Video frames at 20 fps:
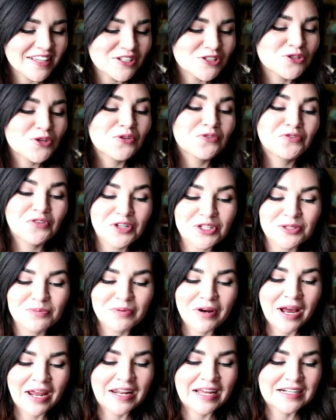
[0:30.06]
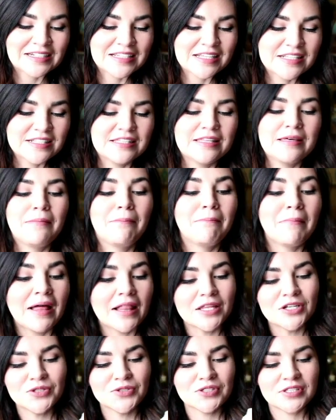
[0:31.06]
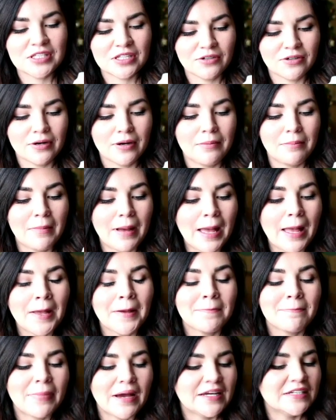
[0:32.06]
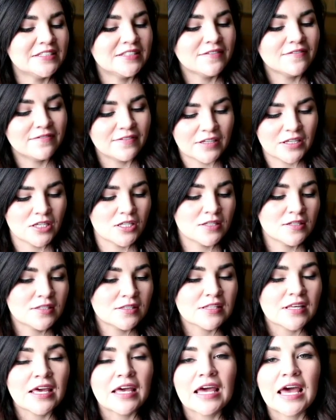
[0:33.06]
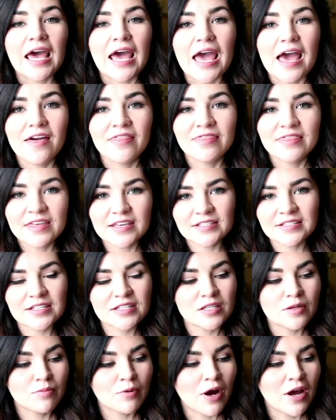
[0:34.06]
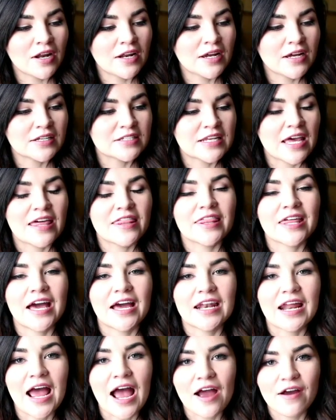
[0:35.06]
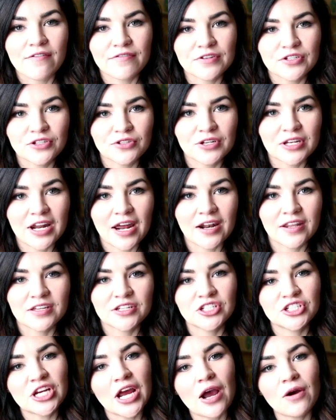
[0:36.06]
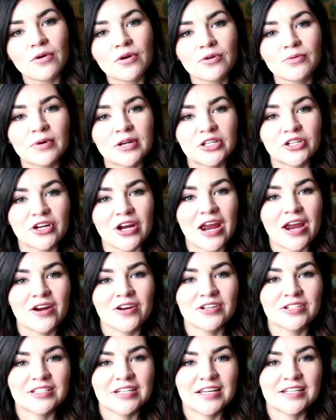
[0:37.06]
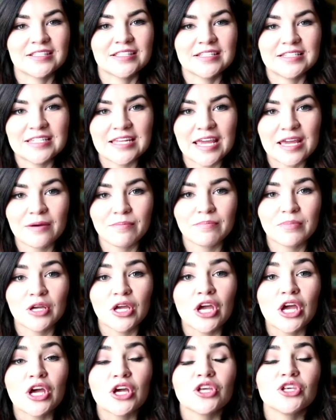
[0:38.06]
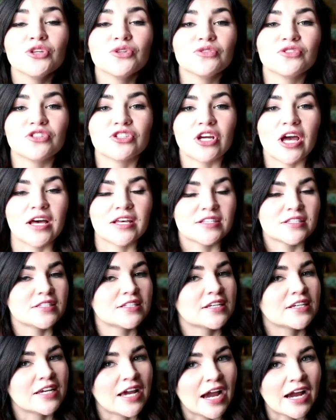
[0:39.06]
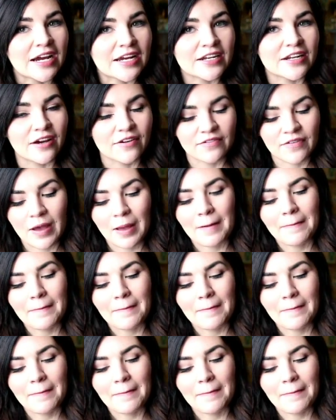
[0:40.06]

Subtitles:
So the first product is the Melu Serum by Davines. And this is a product that after you get out of the shower, when your hair is nice and damp, you just kind of